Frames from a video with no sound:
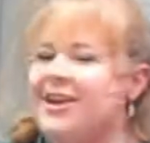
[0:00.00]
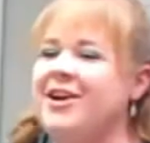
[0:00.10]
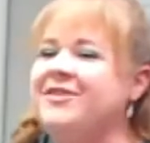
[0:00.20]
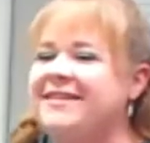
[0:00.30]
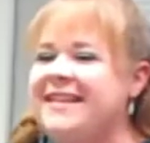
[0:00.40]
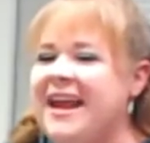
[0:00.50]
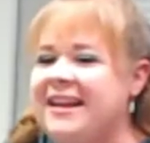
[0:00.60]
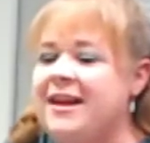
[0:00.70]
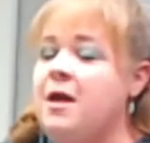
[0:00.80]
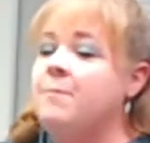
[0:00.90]
You're just
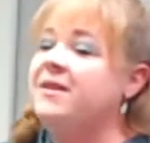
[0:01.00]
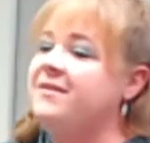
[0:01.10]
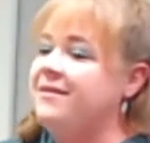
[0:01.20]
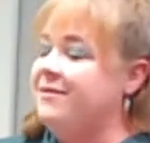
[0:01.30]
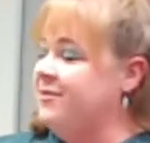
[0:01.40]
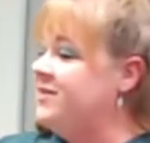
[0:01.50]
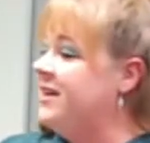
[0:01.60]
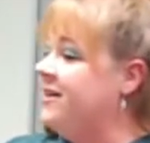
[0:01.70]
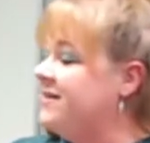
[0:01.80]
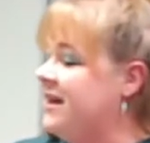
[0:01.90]
saying it. But
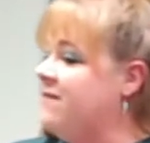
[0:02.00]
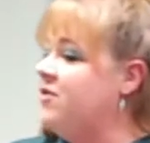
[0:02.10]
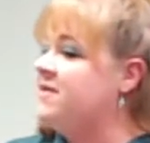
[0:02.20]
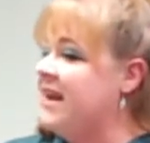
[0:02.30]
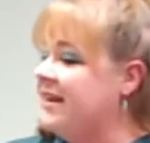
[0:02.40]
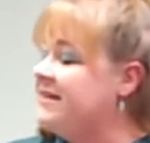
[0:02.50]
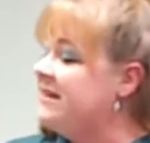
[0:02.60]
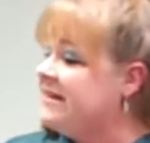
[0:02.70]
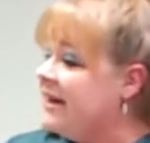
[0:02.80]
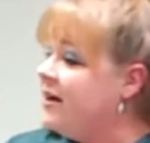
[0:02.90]
seriously, if you say it
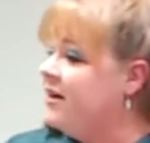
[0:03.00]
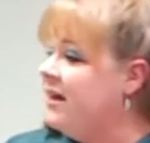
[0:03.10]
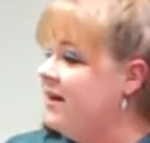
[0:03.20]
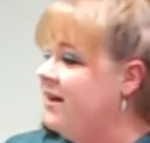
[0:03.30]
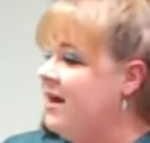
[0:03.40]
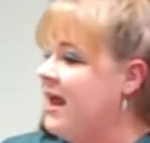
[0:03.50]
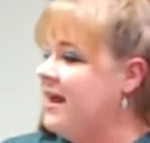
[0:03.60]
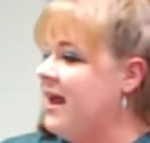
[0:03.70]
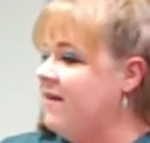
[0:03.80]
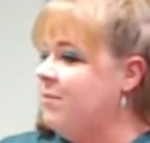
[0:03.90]
sincerity
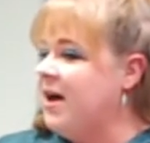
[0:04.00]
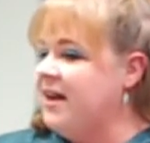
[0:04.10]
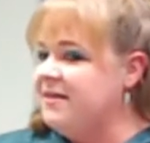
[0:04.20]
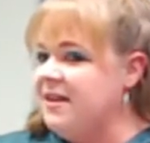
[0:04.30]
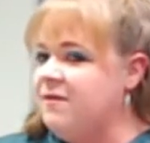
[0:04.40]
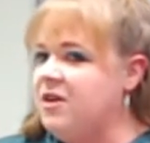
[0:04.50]
and have that positivity,